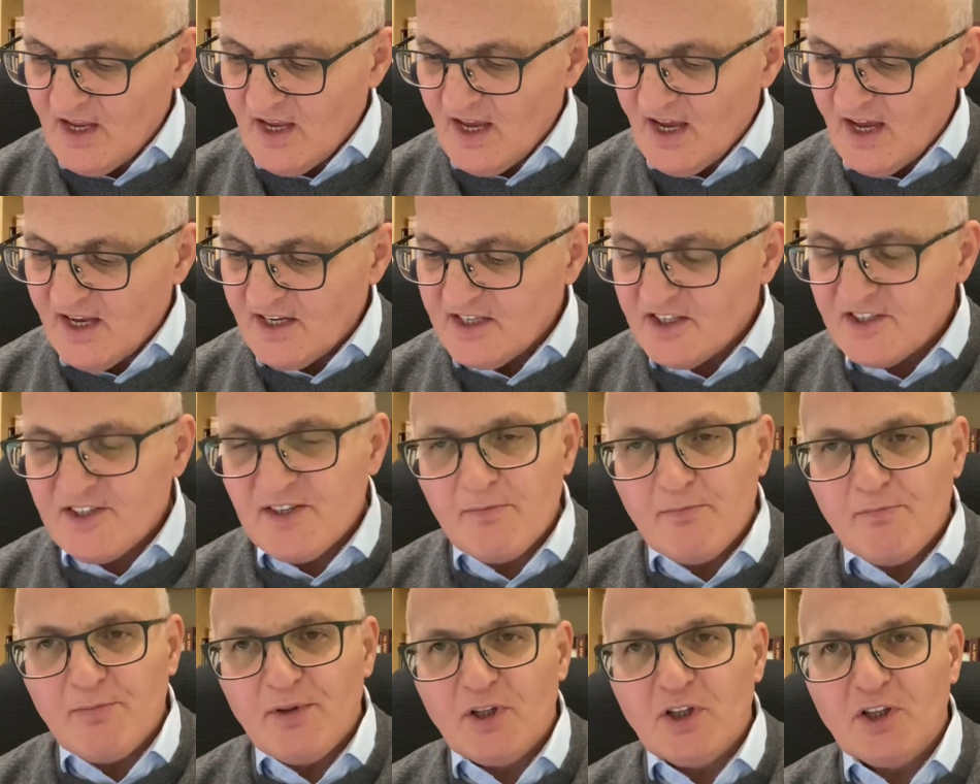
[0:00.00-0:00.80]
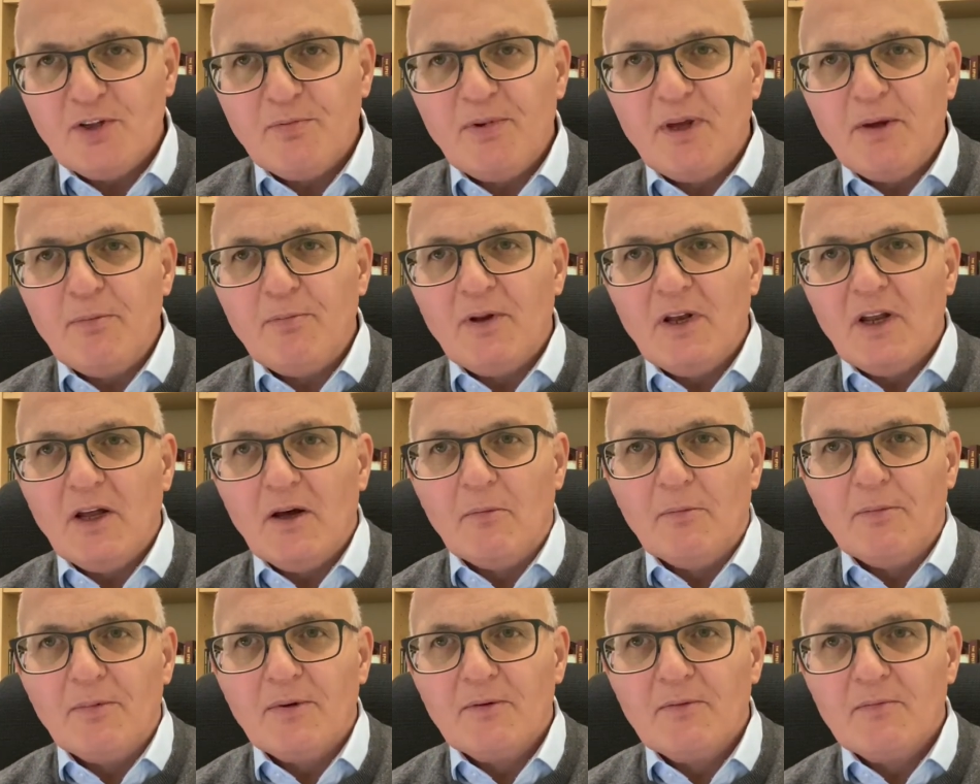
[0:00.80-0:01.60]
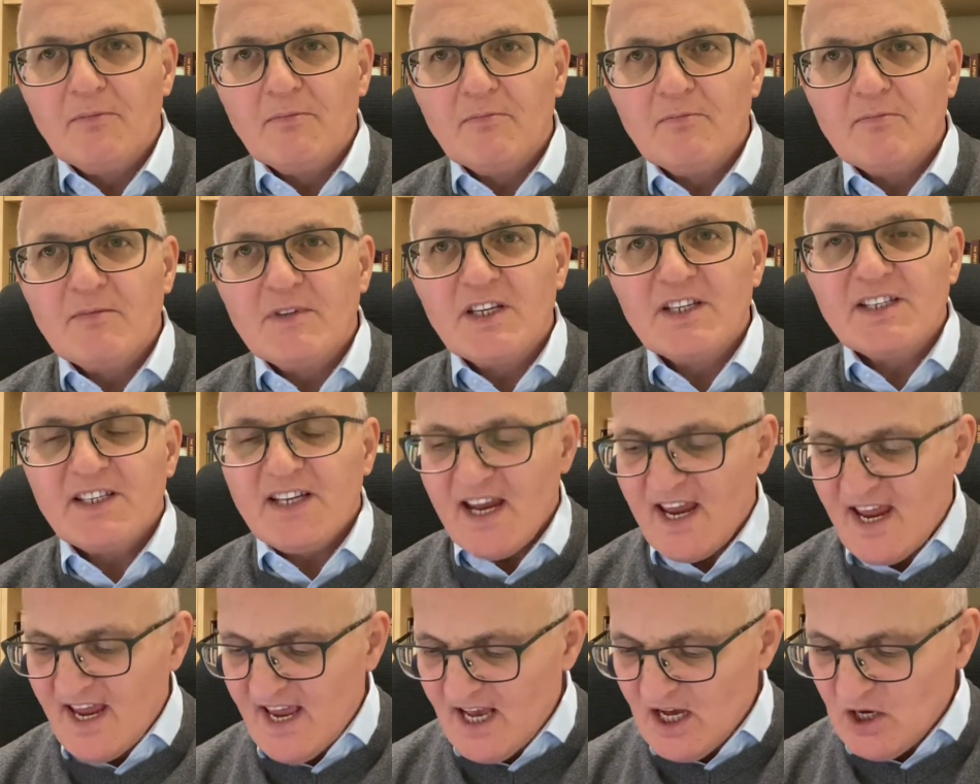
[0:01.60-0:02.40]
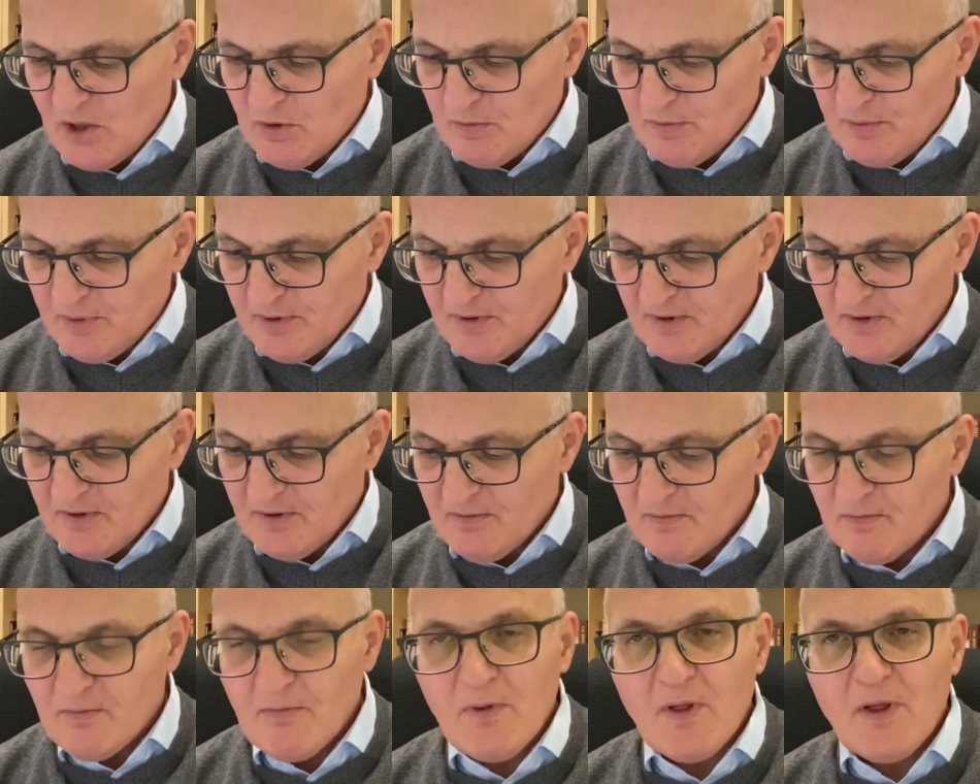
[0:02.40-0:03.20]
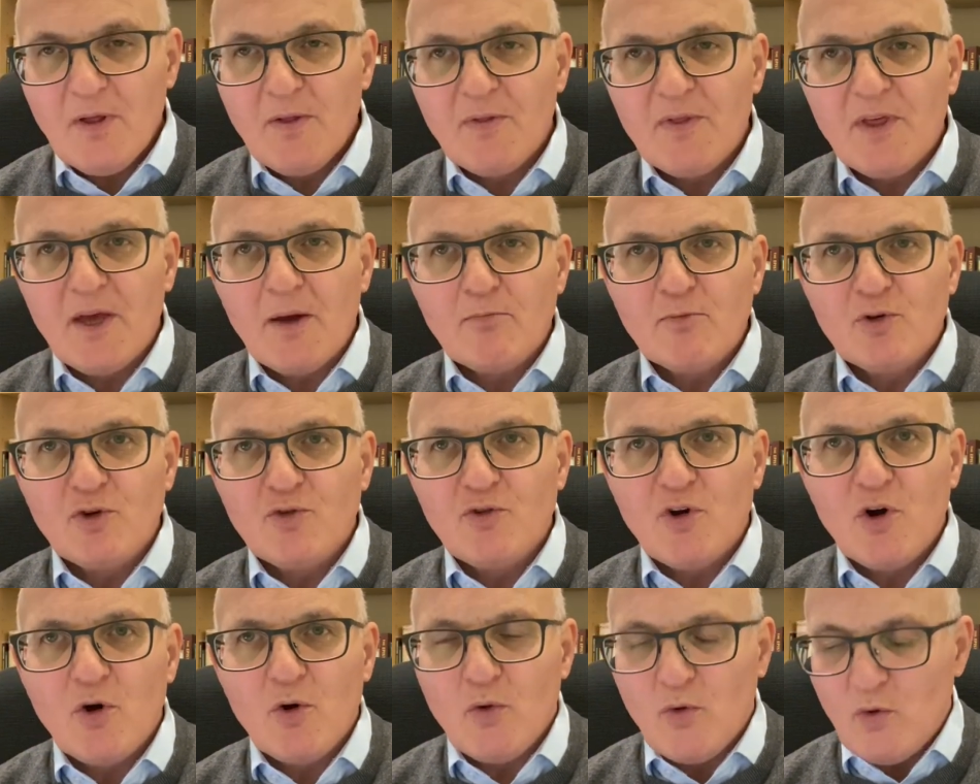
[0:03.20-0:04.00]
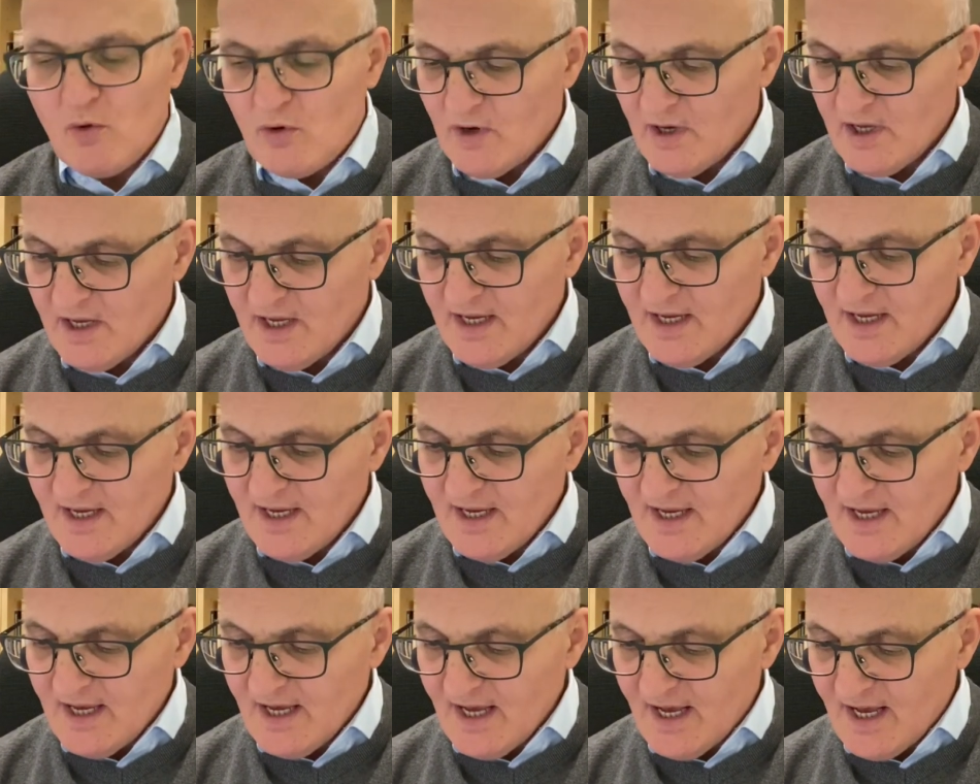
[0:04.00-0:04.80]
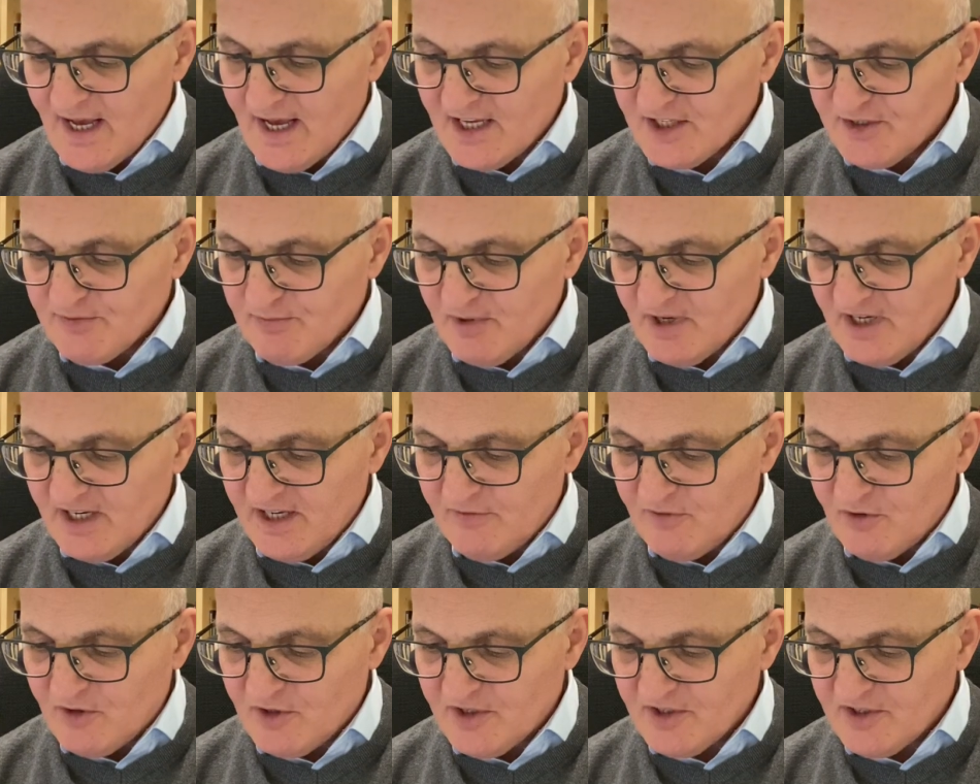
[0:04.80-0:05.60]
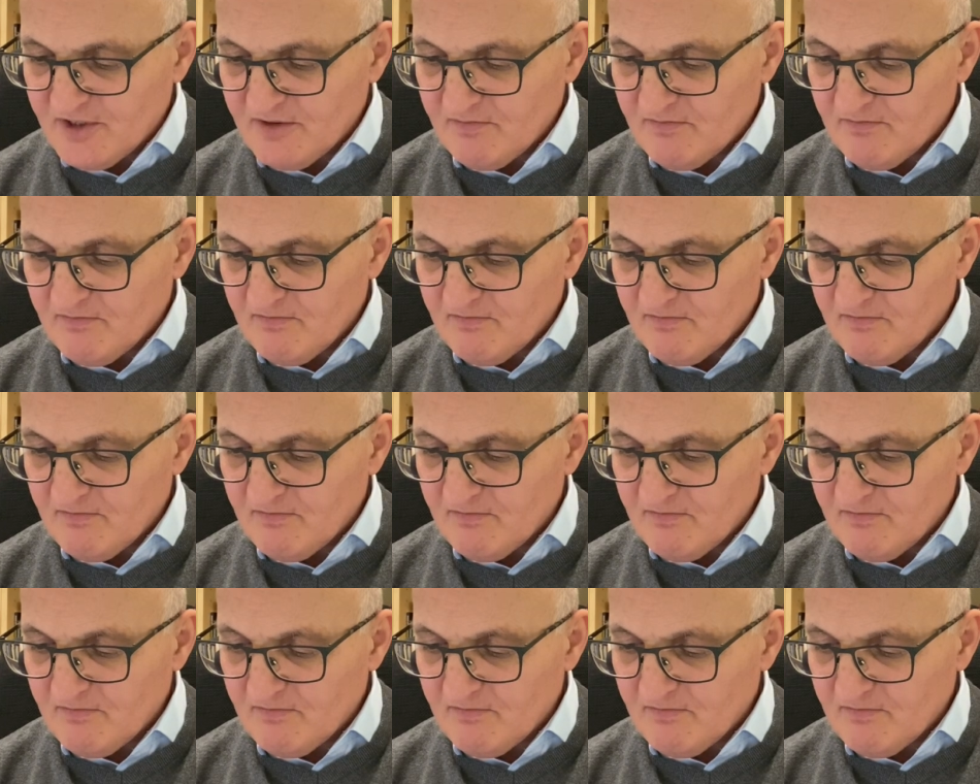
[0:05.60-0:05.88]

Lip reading: And does it build people up? Does it help them grow as believers?